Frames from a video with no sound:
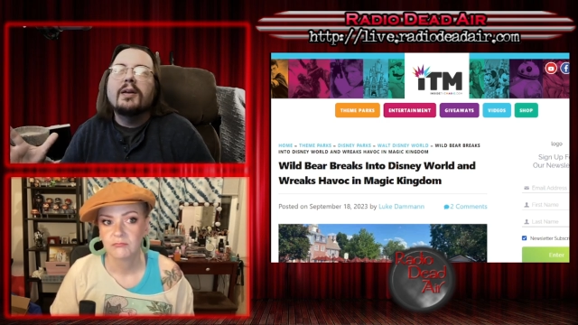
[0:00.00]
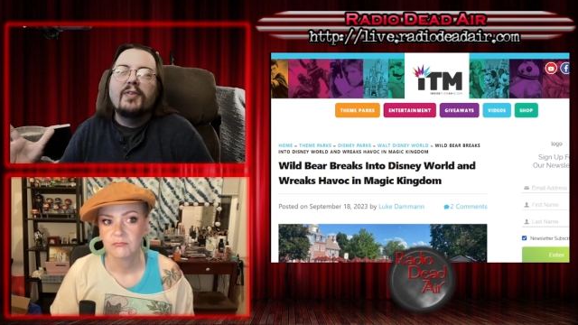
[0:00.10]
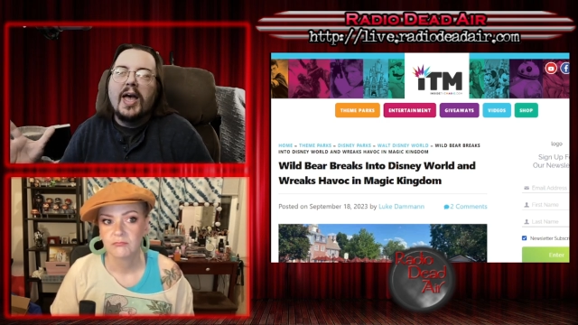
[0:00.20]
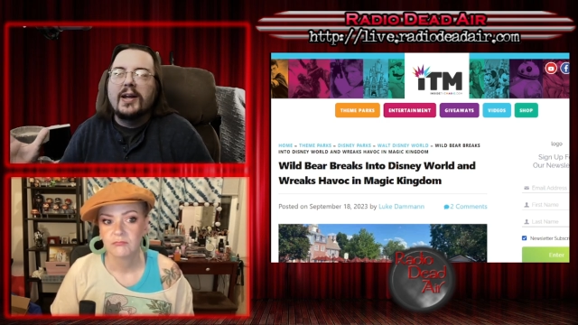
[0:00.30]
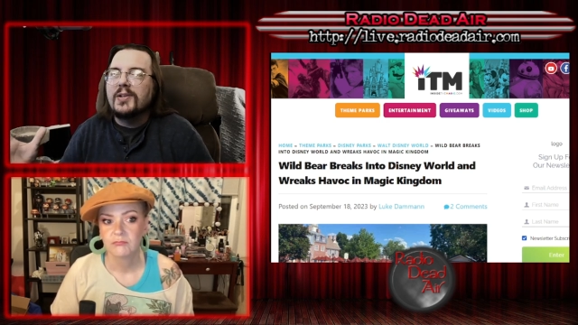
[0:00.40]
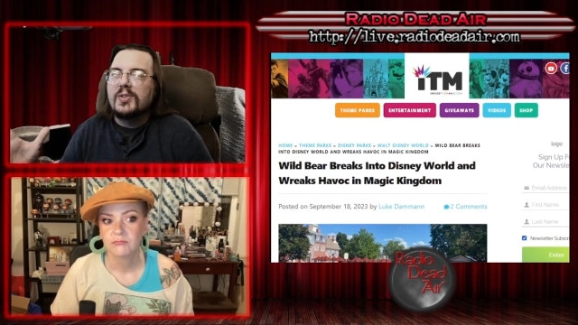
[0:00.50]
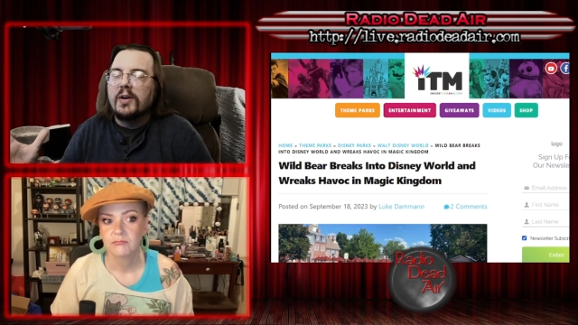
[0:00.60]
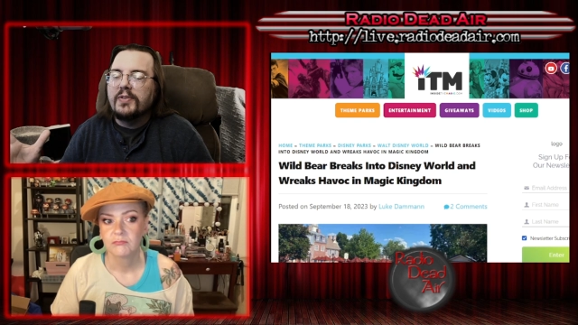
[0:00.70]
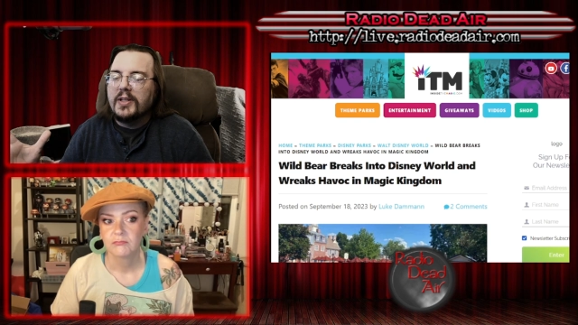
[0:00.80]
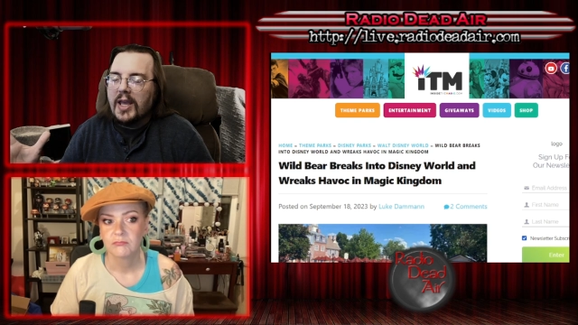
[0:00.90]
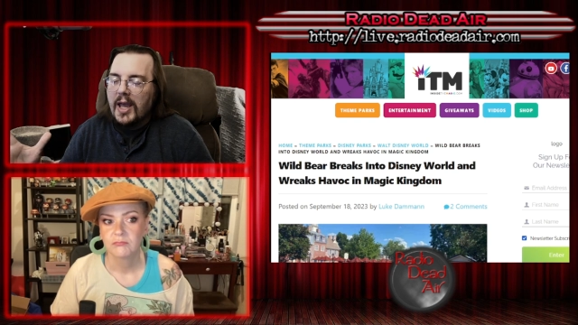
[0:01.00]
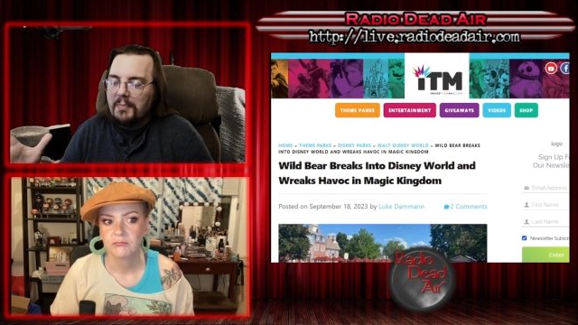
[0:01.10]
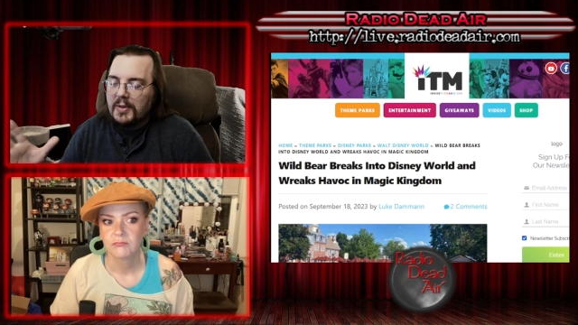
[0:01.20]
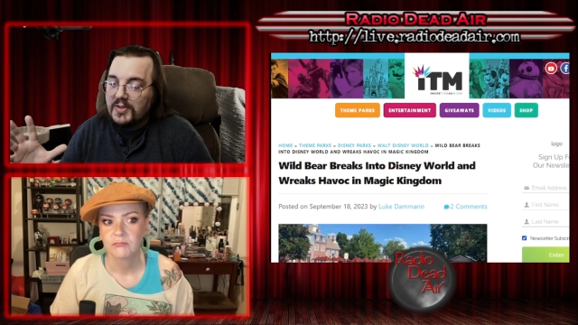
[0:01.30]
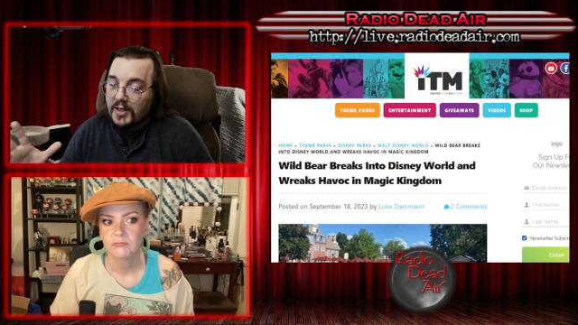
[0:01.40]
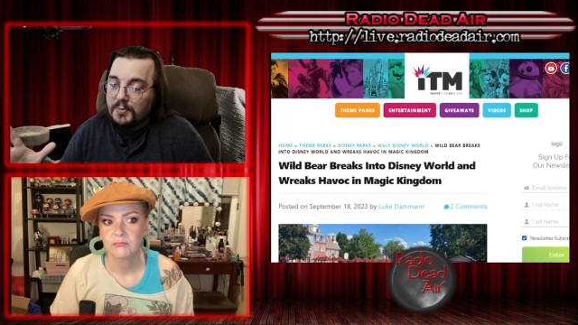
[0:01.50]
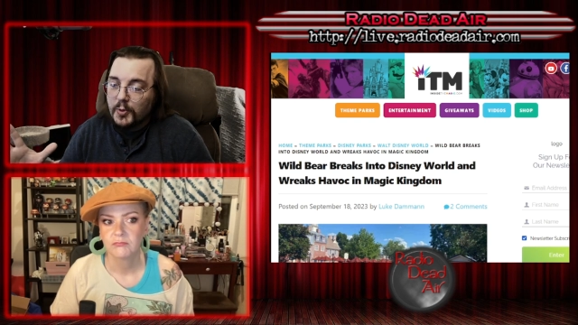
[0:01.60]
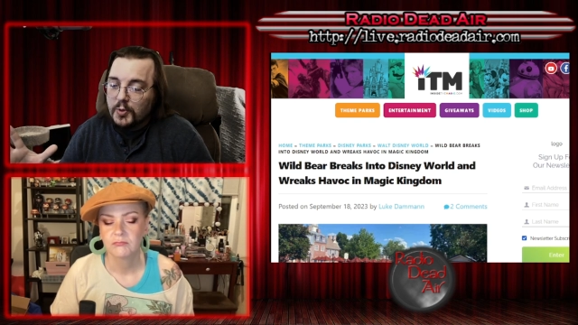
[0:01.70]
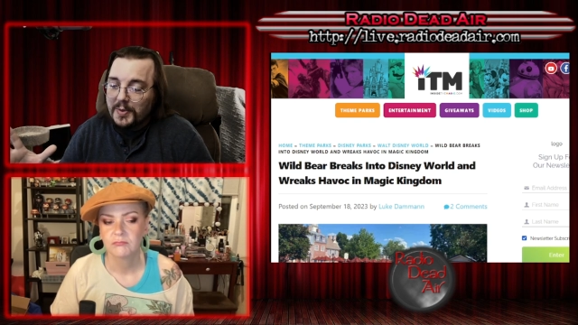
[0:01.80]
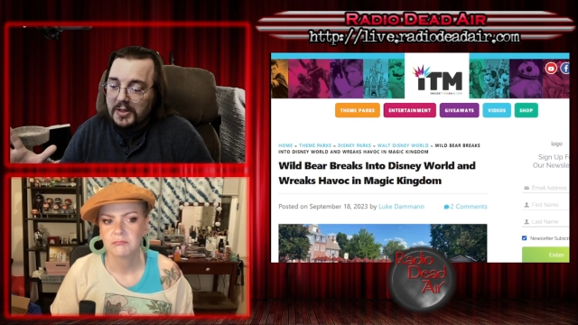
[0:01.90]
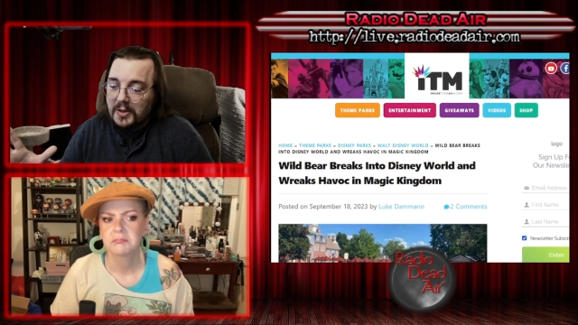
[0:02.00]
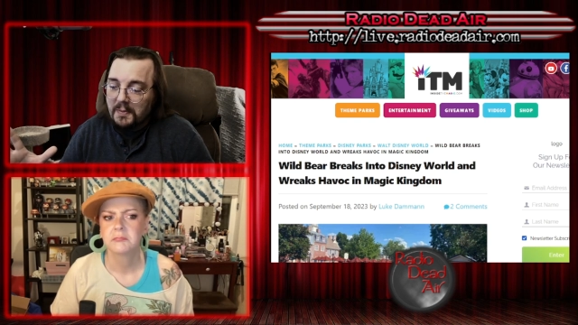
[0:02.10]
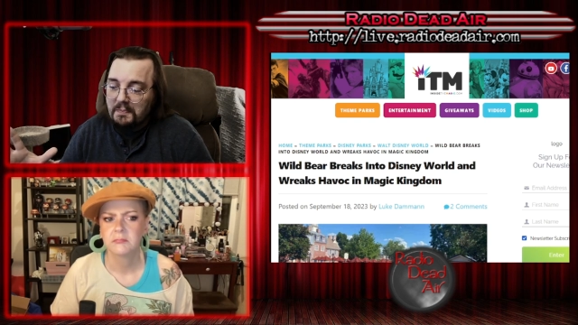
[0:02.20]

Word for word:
Speaker 1: adding stuff to the game. It's not supposed to be there.